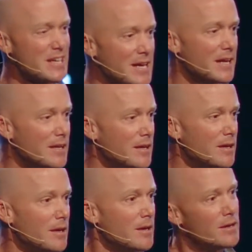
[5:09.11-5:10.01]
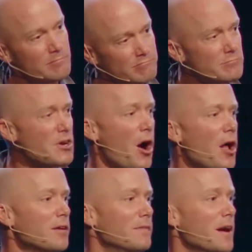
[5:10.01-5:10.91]
in to
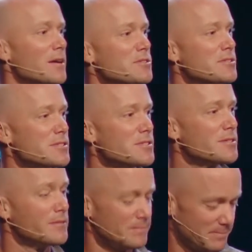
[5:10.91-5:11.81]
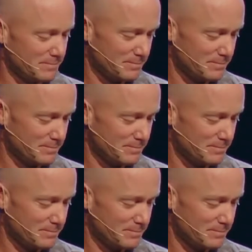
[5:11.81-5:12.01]
all of us.